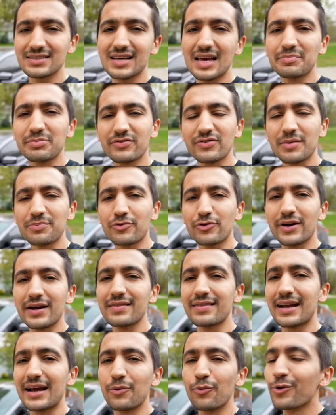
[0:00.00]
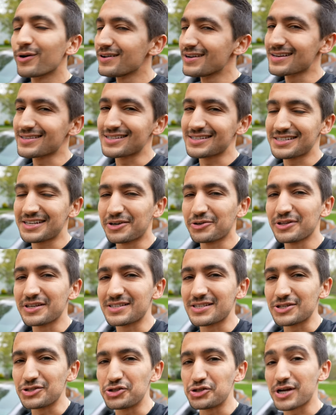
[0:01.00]
type of upgrade that I wouldn't necessarily
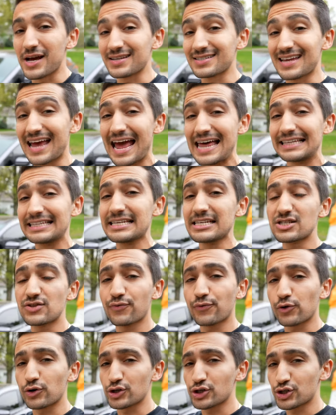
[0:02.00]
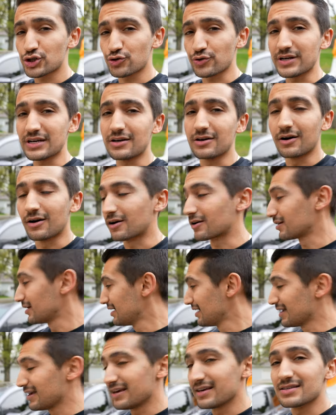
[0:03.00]
suggest, at least for a street car,
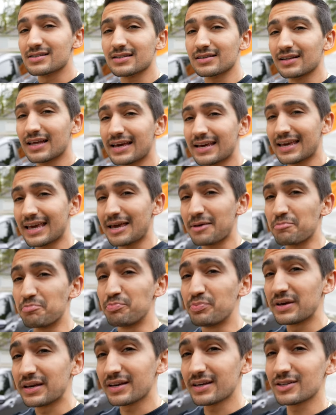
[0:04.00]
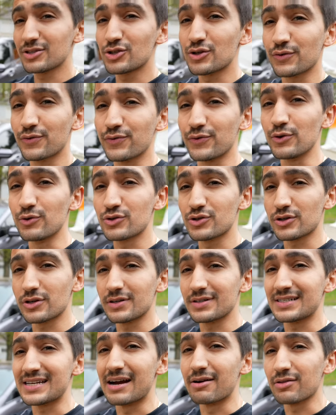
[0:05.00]
is like a big
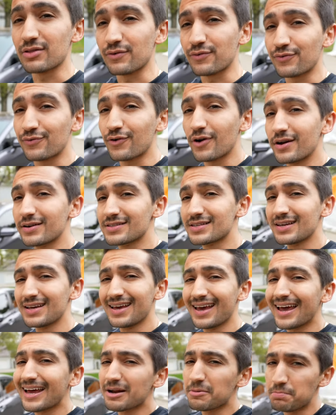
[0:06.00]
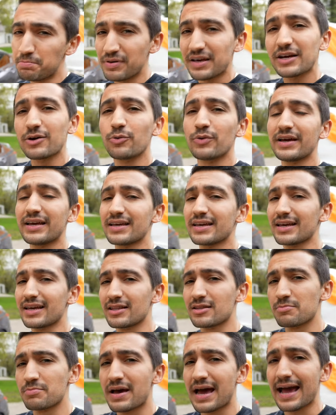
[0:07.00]
diffuser down at the front and a big wing in
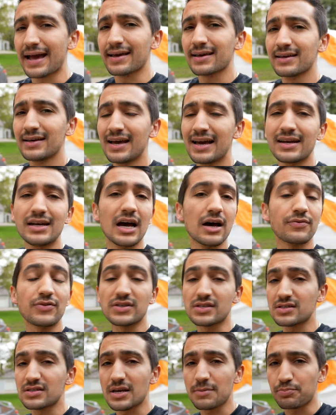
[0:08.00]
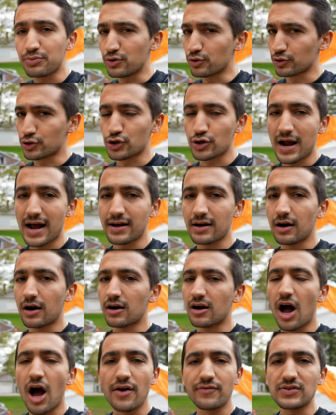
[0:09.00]
the back. Now, if this is a pure track
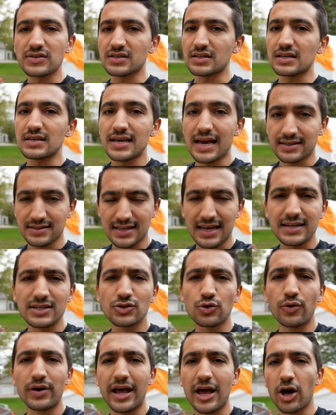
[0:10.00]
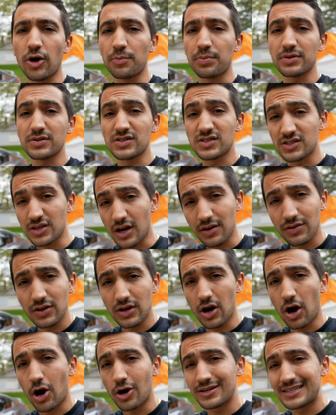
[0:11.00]
car, obviously, yes, that is going to help suck the
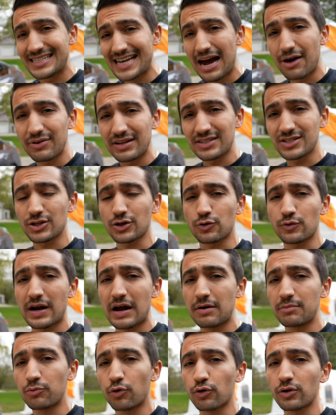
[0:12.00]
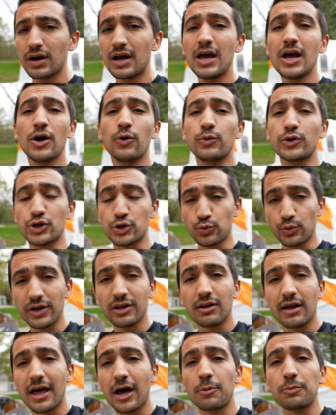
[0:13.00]
car down into the ground more, which
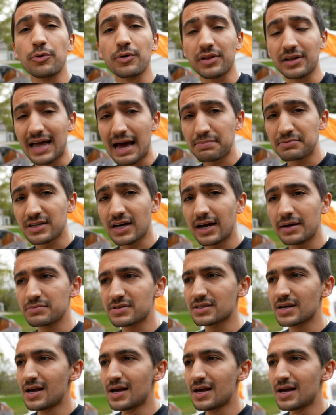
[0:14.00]
will help with lap times,